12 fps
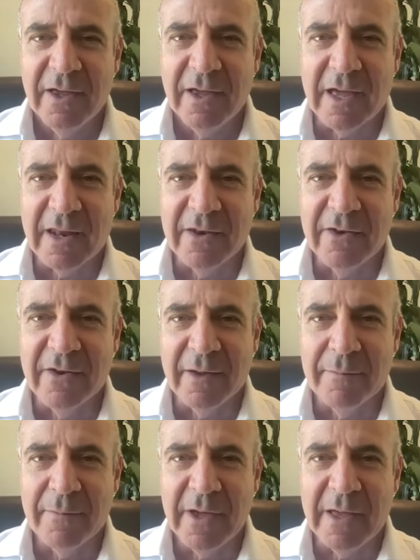
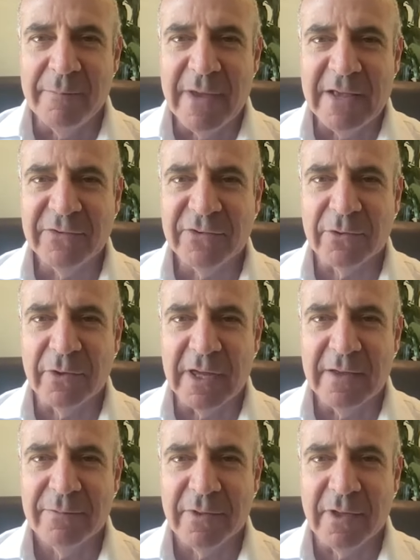And
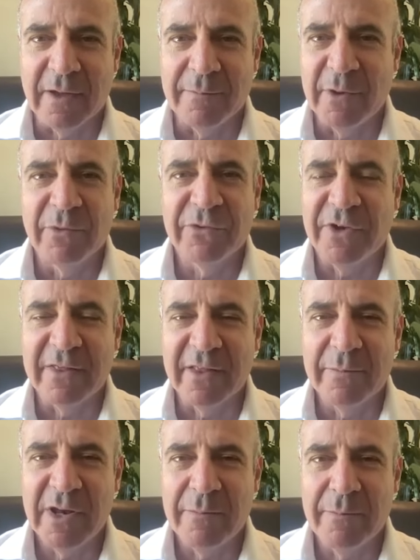basically, there was an
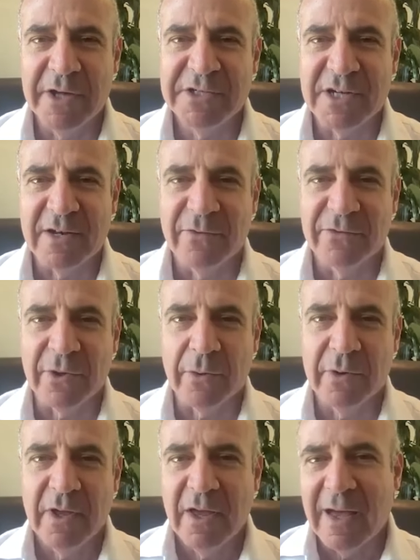unlimited budget. And
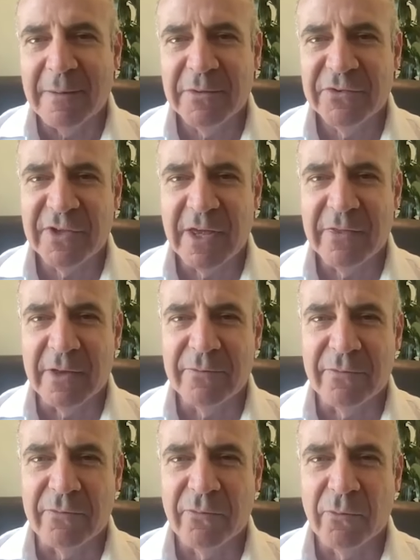so I would say that
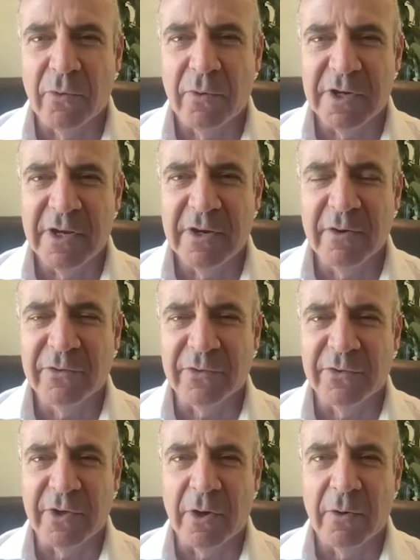for 4 years
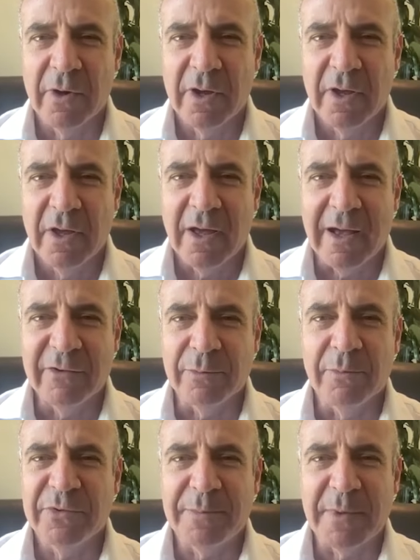or so, I was
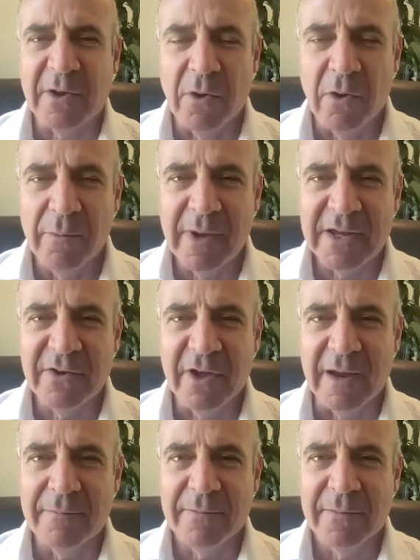almost spending all my
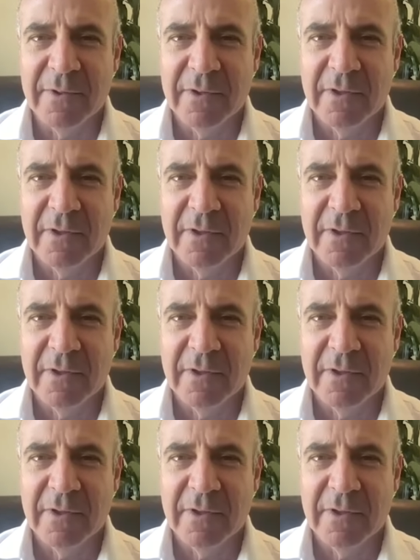time,